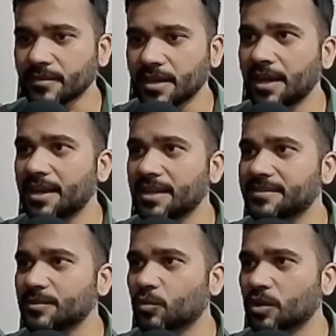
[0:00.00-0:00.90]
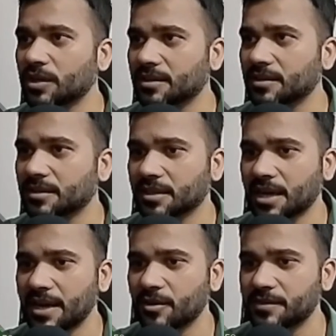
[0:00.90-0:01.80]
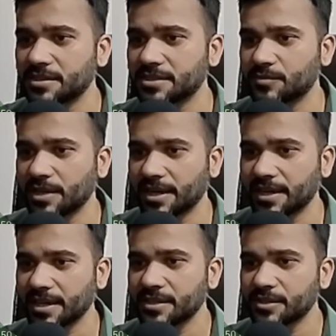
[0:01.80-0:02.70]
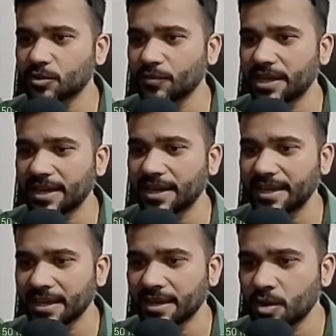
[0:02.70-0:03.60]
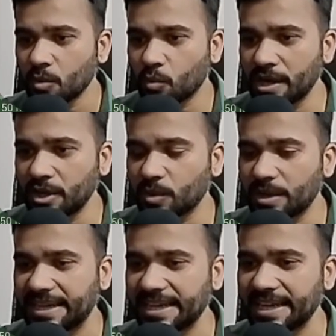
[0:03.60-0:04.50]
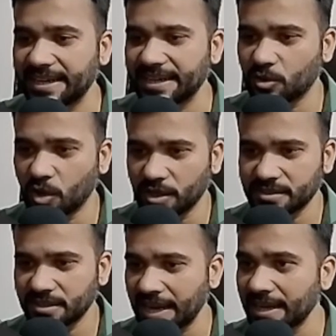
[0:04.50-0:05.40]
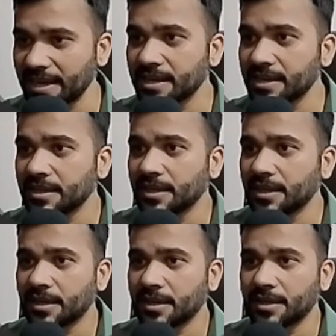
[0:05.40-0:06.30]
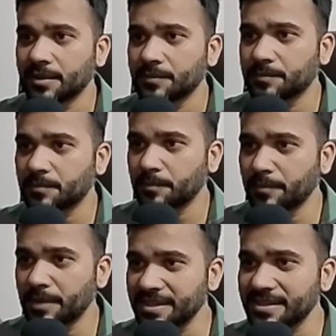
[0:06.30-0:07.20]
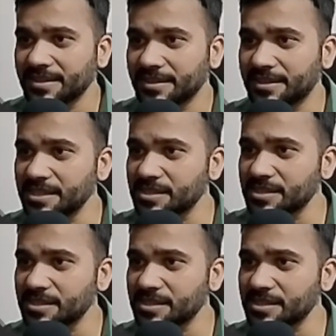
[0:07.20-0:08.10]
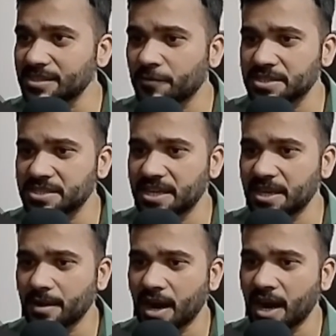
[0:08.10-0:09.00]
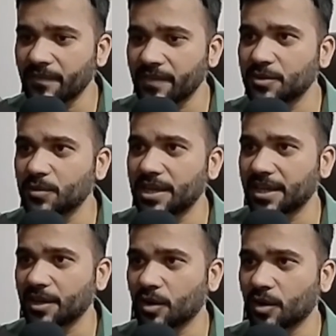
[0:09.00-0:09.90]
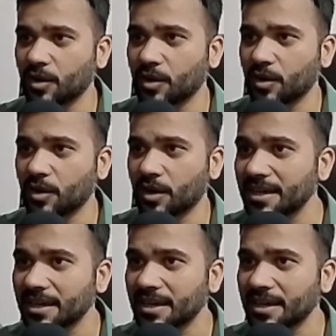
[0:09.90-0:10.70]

and let's see what kind of result we are getting. So we are getting 128 records, right? Means these all first name are the unique record. Earlier